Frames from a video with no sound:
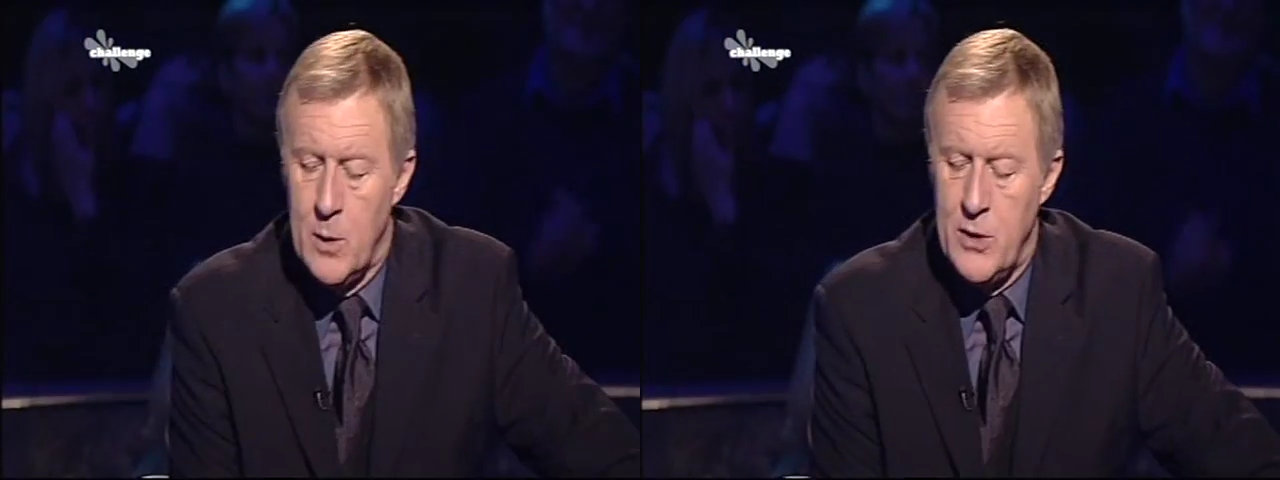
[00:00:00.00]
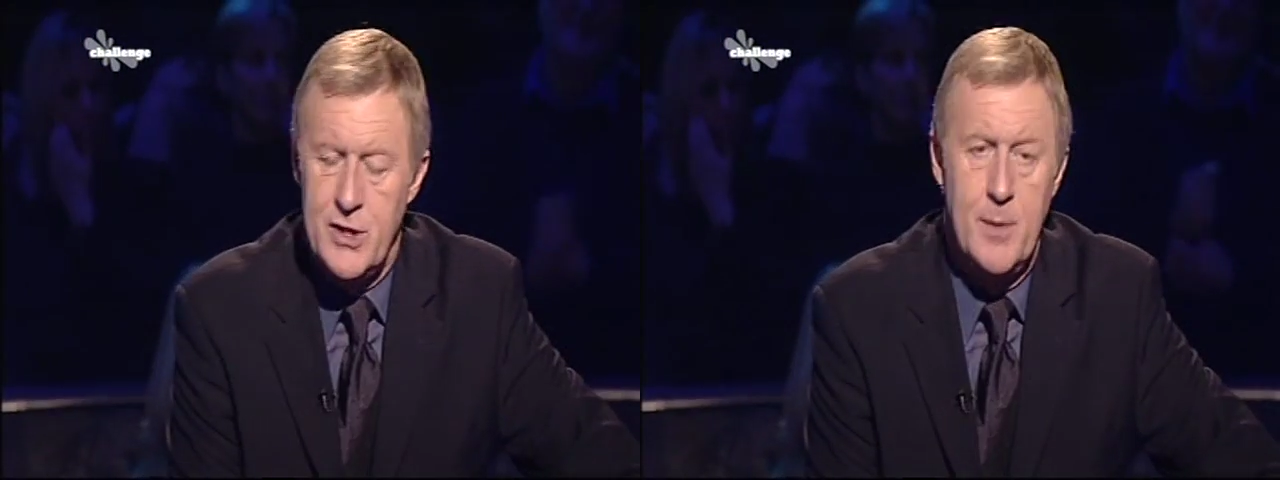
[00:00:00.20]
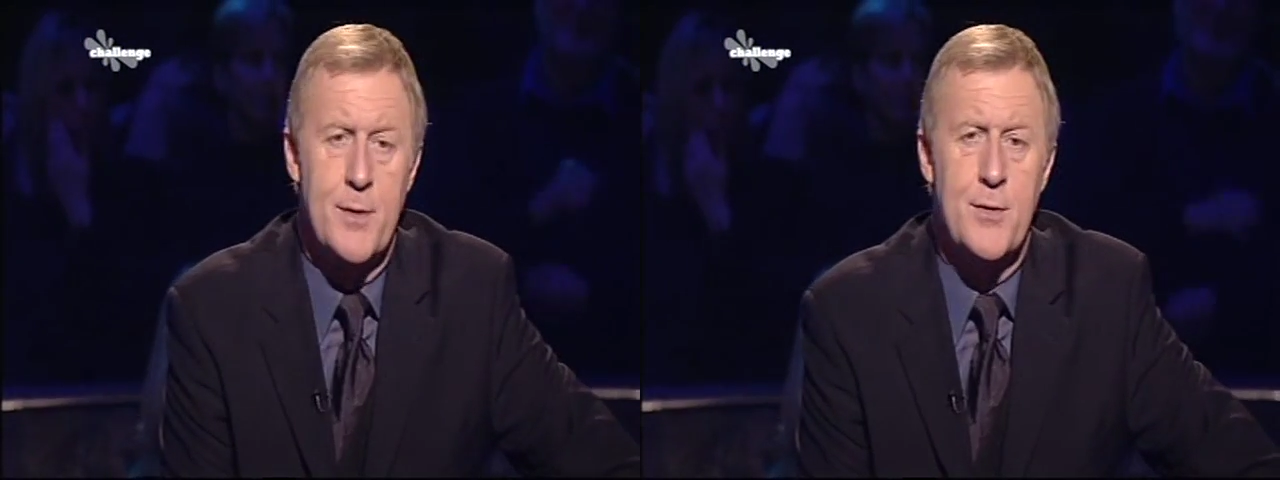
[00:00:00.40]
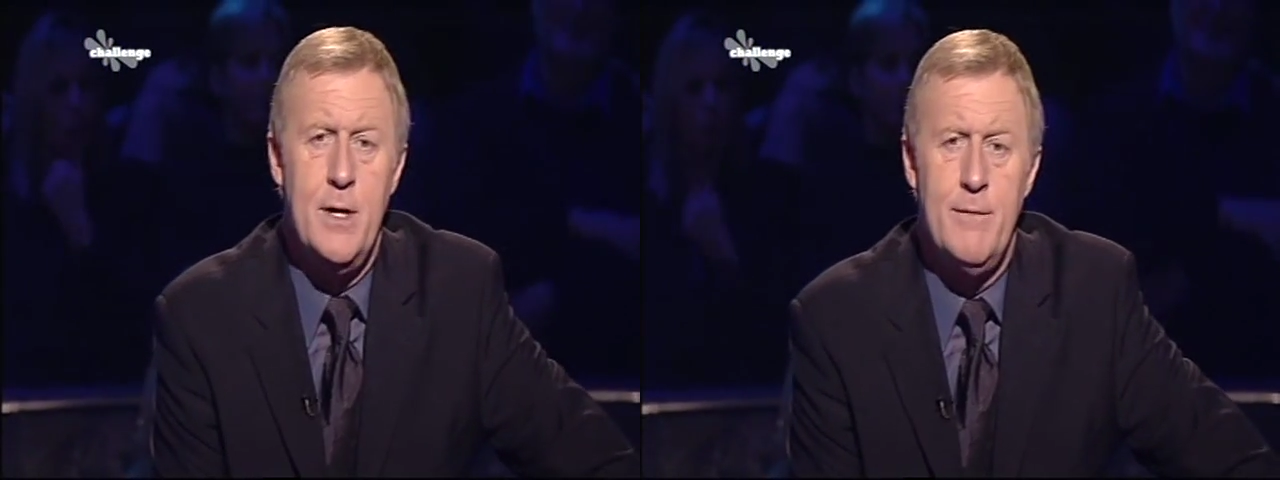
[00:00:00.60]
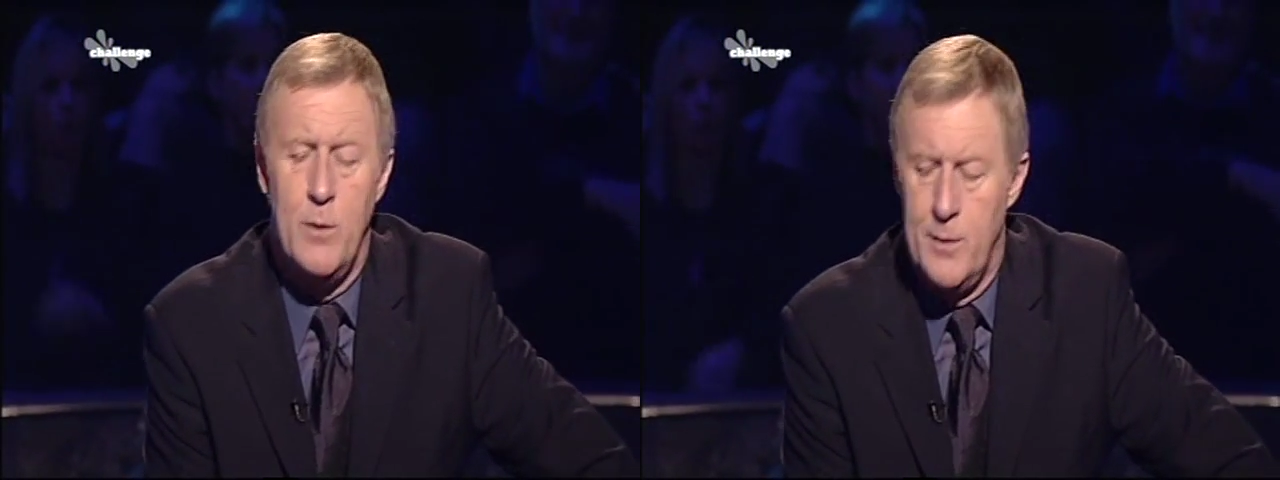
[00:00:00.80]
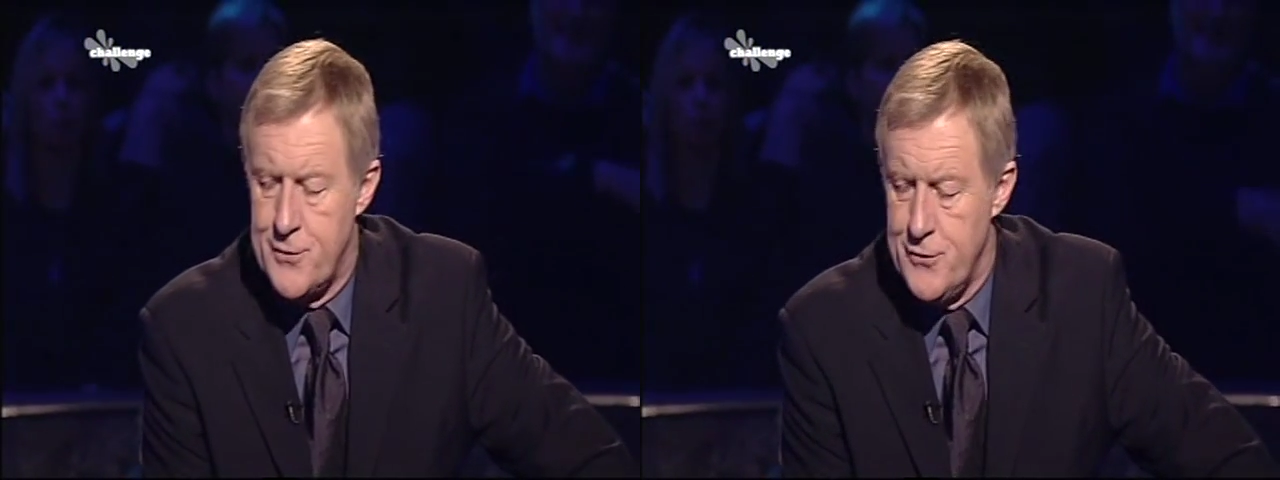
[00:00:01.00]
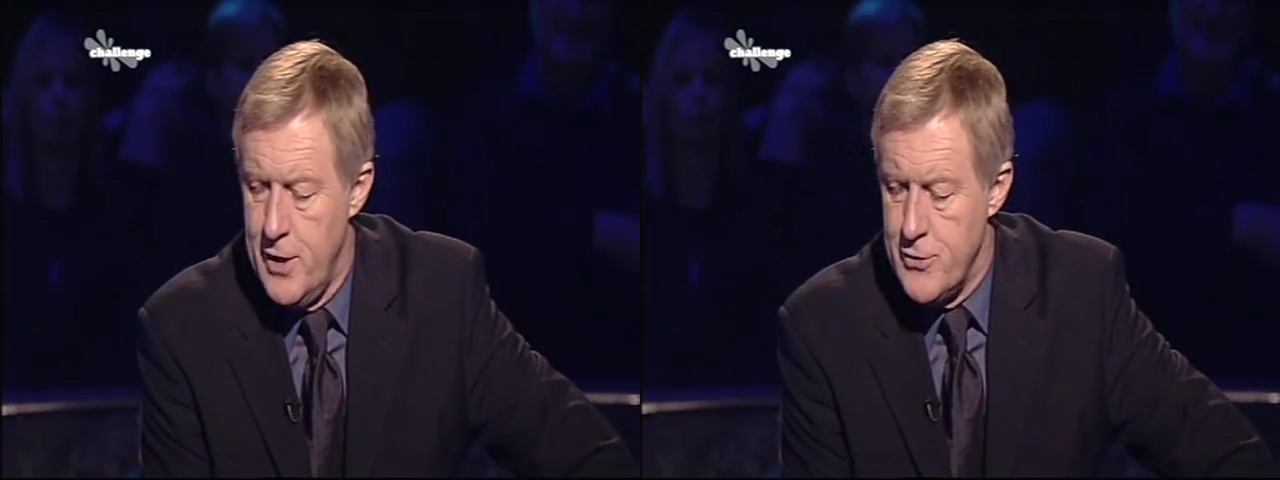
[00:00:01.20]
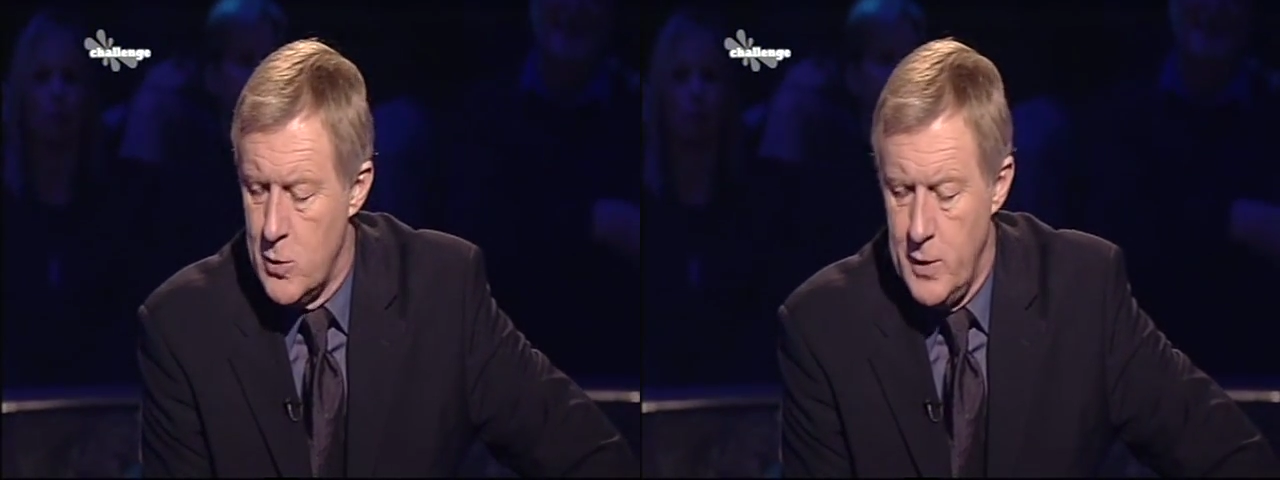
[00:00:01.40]
Question number 3 for
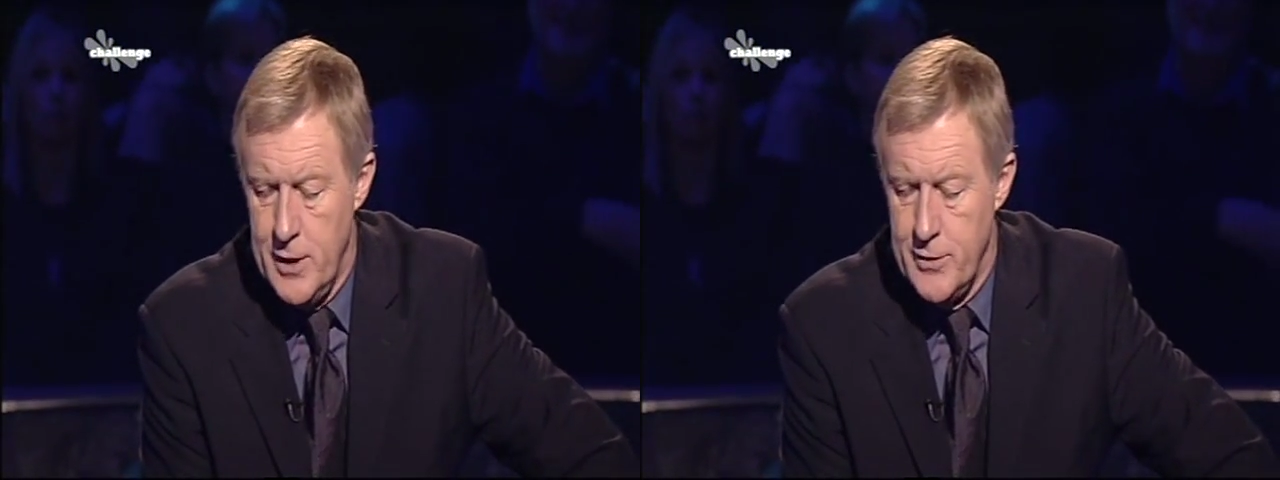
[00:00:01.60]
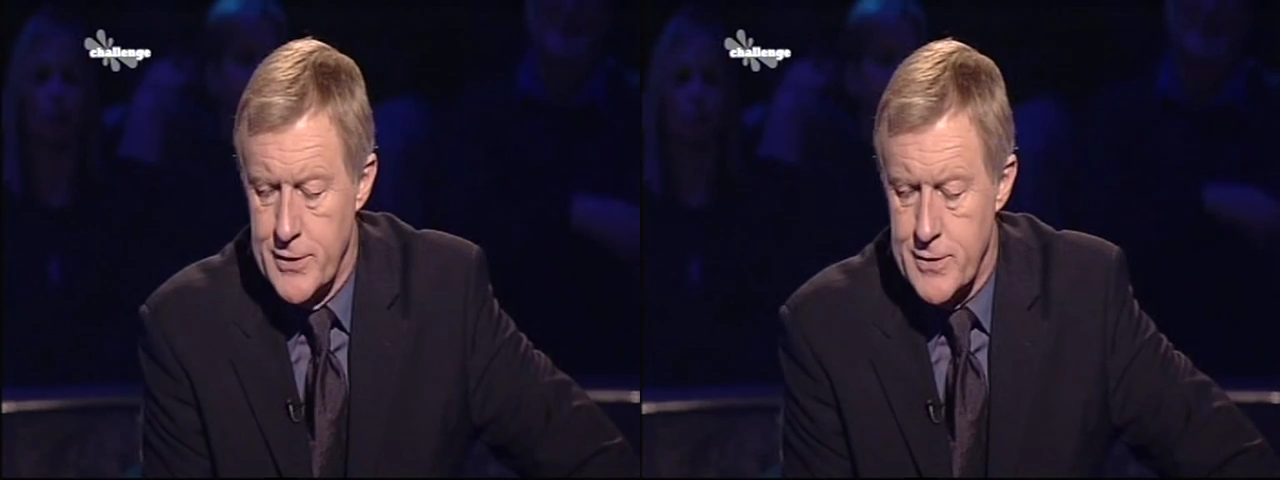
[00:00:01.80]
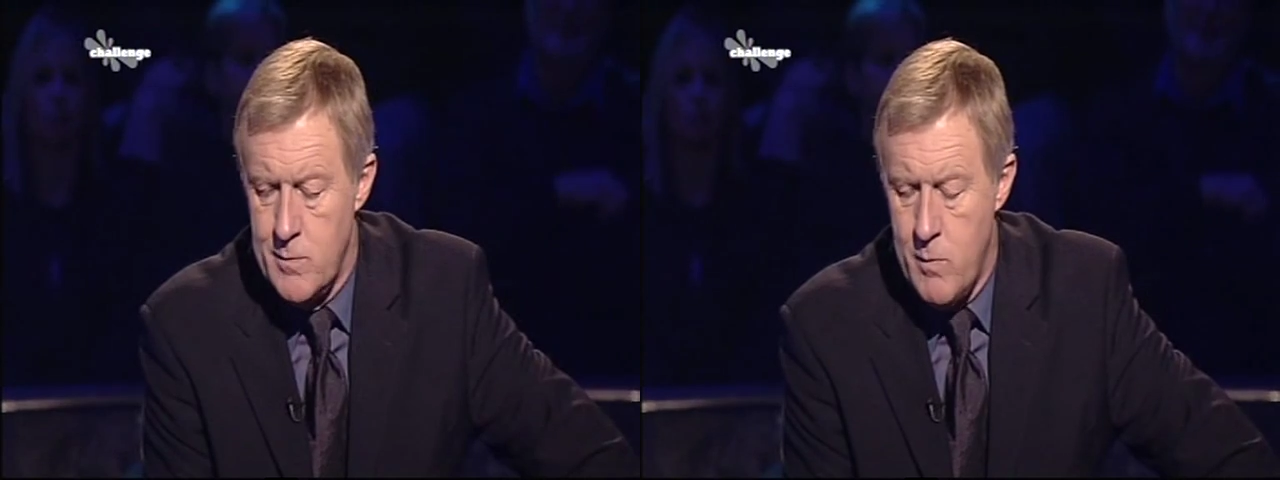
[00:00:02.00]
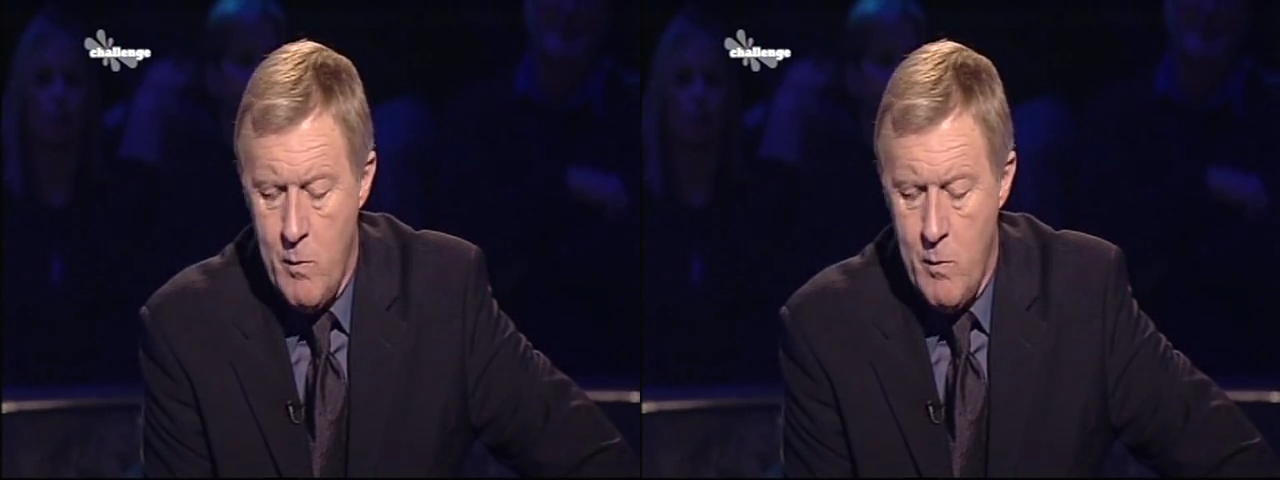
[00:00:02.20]
£300. Here it is.